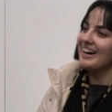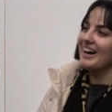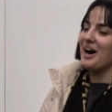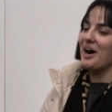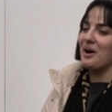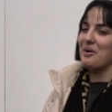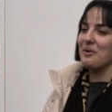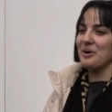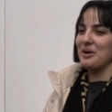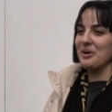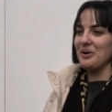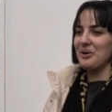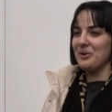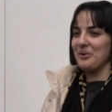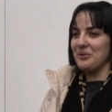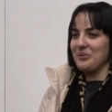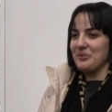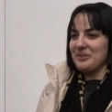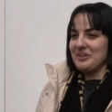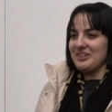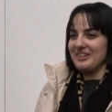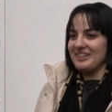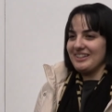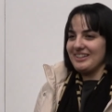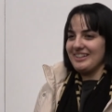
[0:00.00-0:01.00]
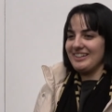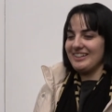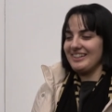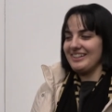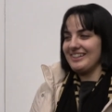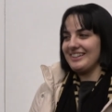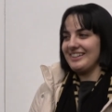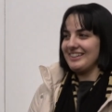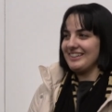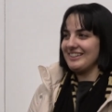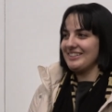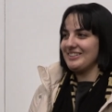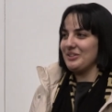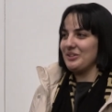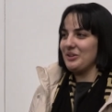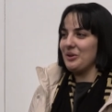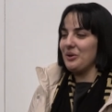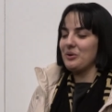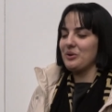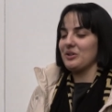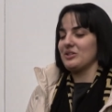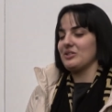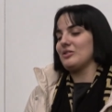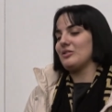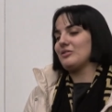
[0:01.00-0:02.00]
our own, uh, you know,
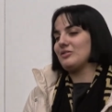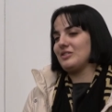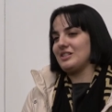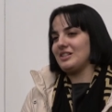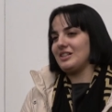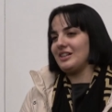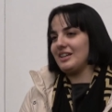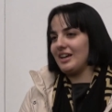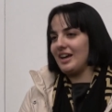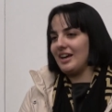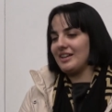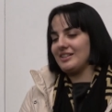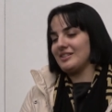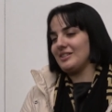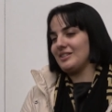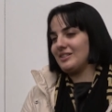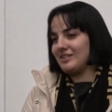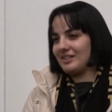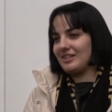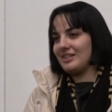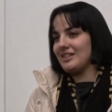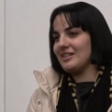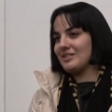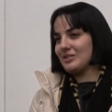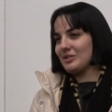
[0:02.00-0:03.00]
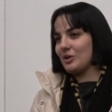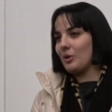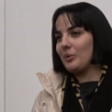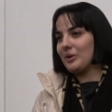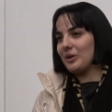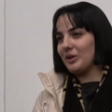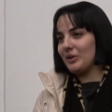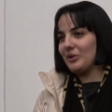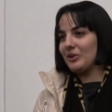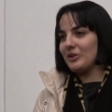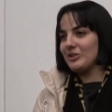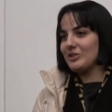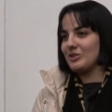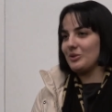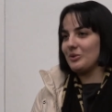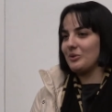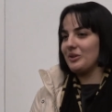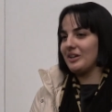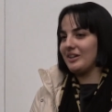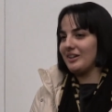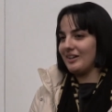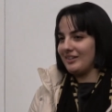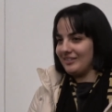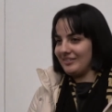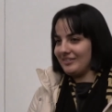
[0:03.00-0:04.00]
because obviously he has his going on, so
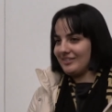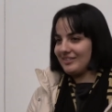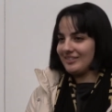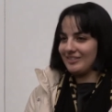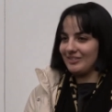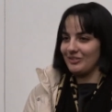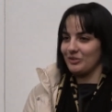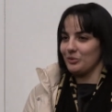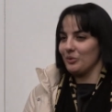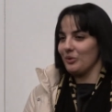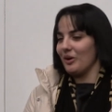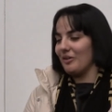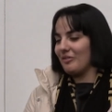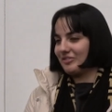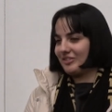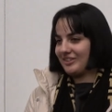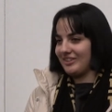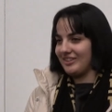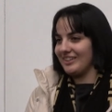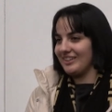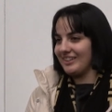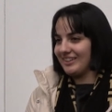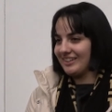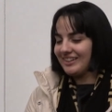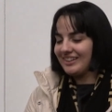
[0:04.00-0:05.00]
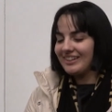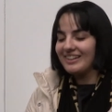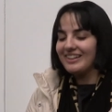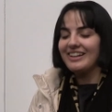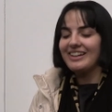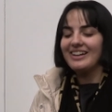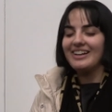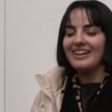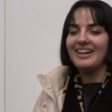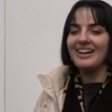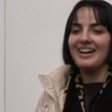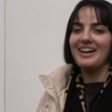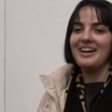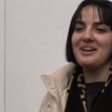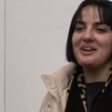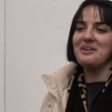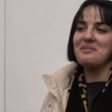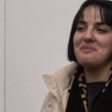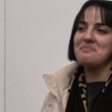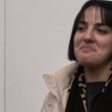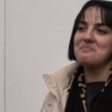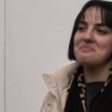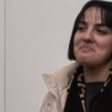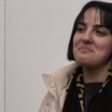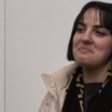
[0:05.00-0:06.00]
he can't do everything. Yeah.
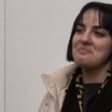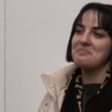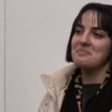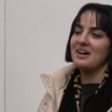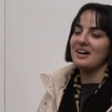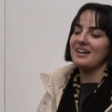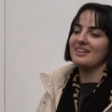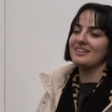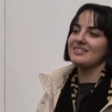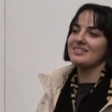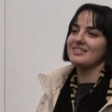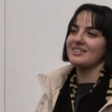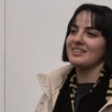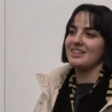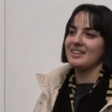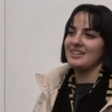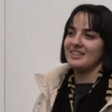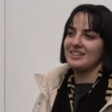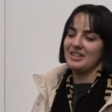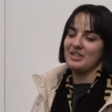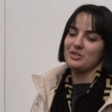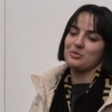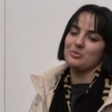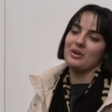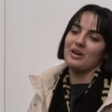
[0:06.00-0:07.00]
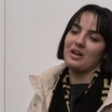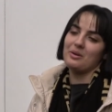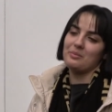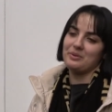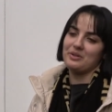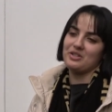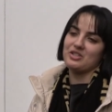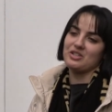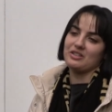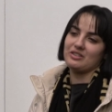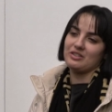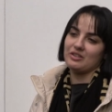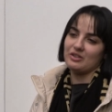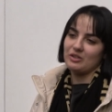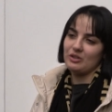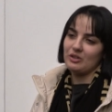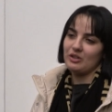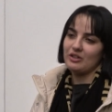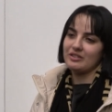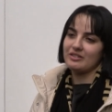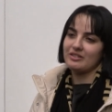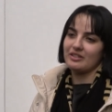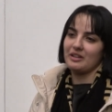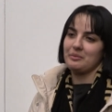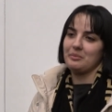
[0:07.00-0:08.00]
Um, but uh, yes, we help each other a
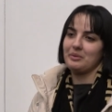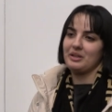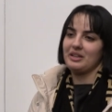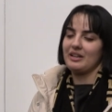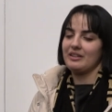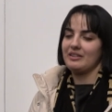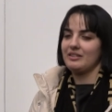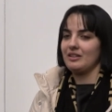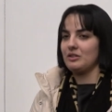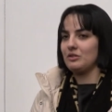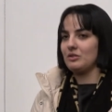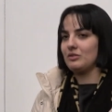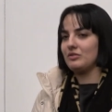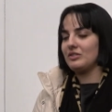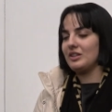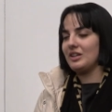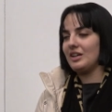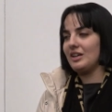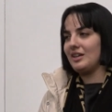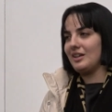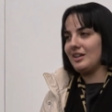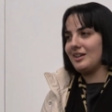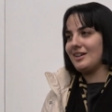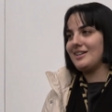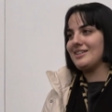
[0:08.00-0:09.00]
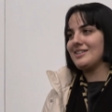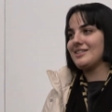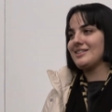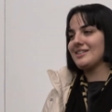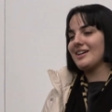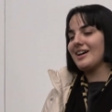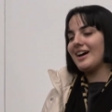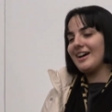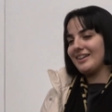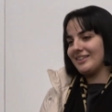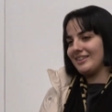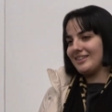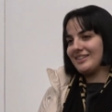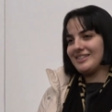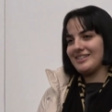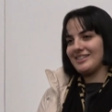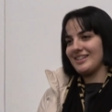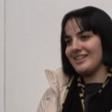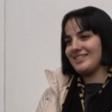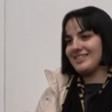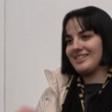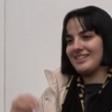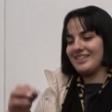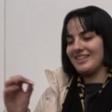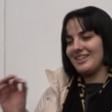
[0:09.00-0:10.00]
lot. I mean, at the end of the day, his guidance
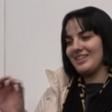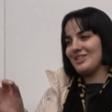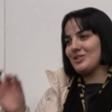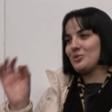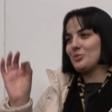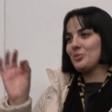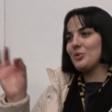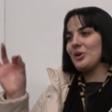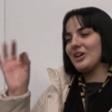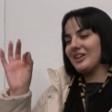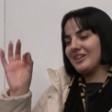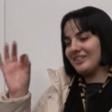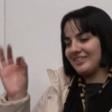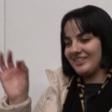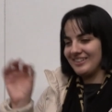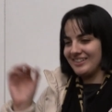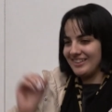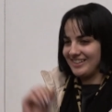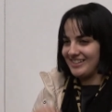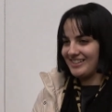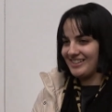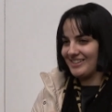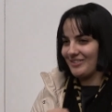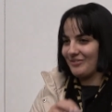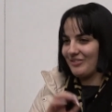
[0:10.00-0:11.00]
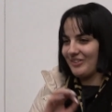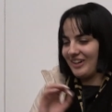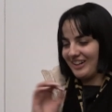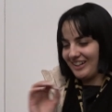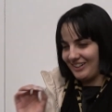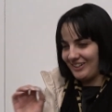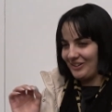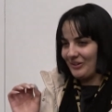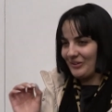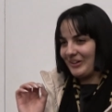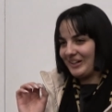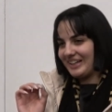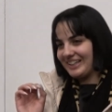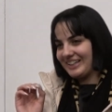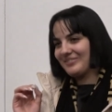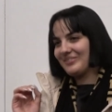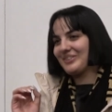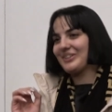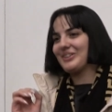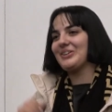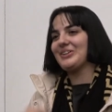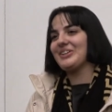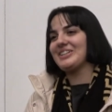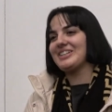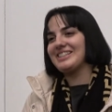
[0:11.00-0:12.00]
and his word is the final one
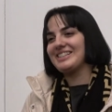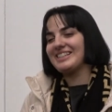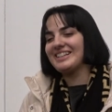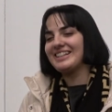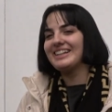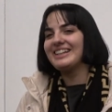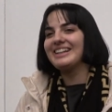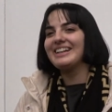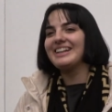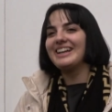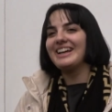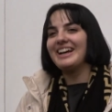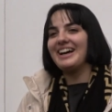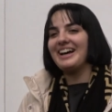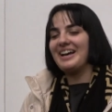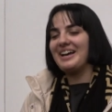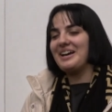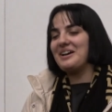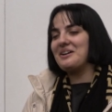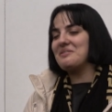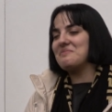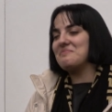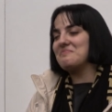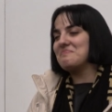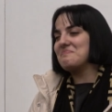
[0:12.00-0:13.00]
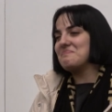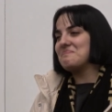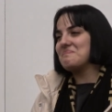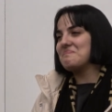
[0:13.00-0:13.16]
because um,